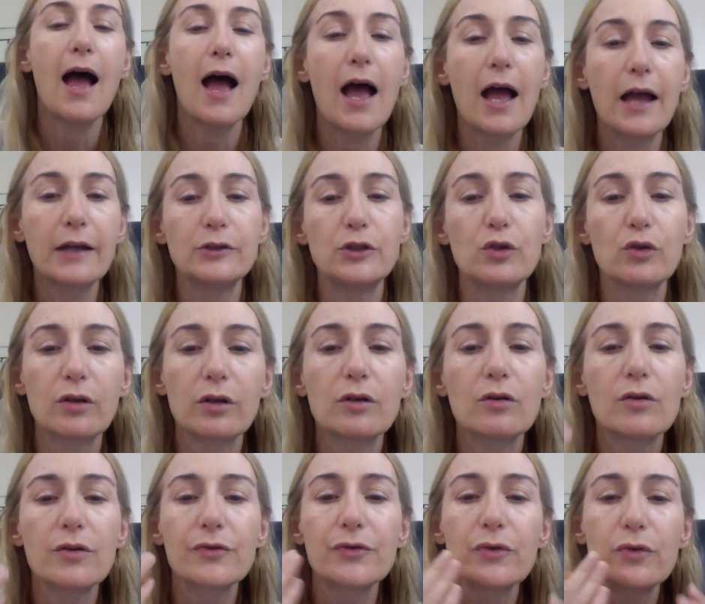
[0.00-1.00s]
And you can
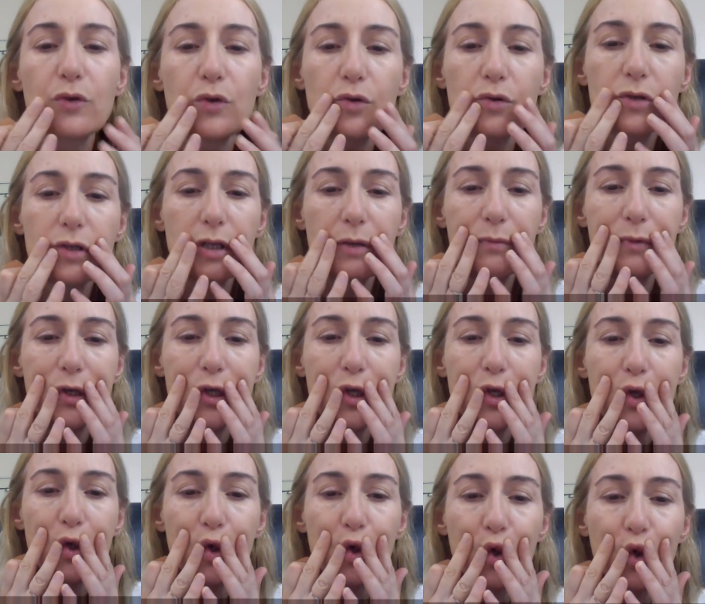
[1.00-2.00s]
also use them
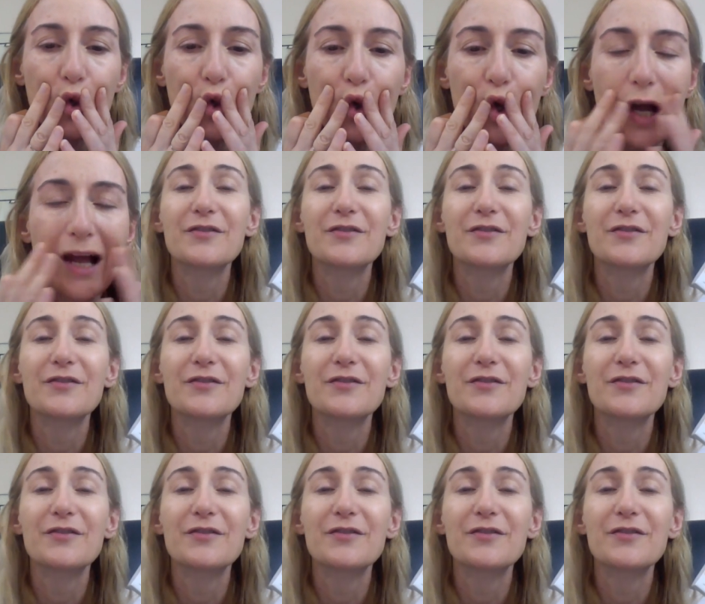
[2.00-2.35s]
here.